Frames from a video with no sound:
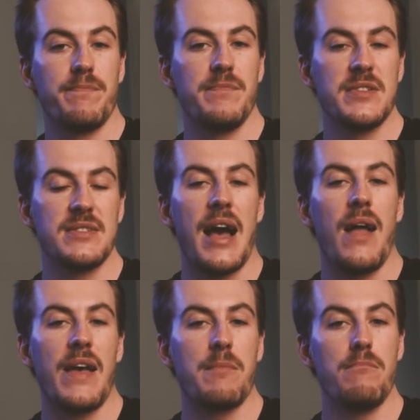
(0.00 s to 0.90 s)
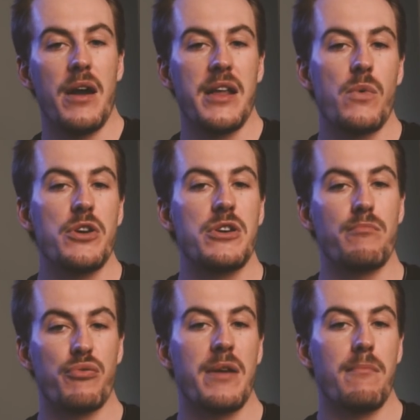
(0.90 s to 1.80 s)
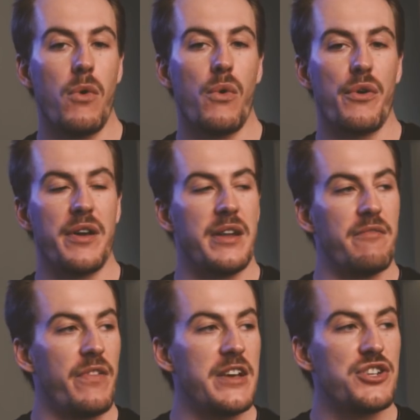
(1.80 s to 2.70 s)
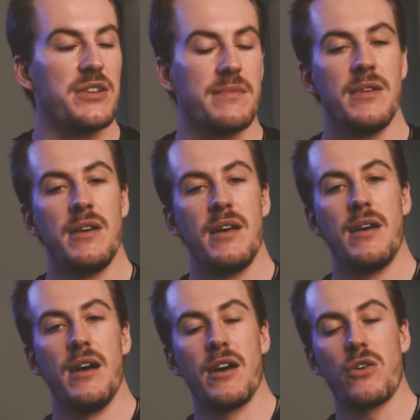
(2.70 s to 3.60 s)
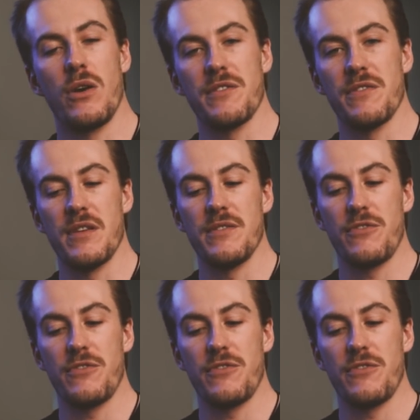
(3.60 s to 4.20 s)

it's not like money where you can print more and inflation causes it.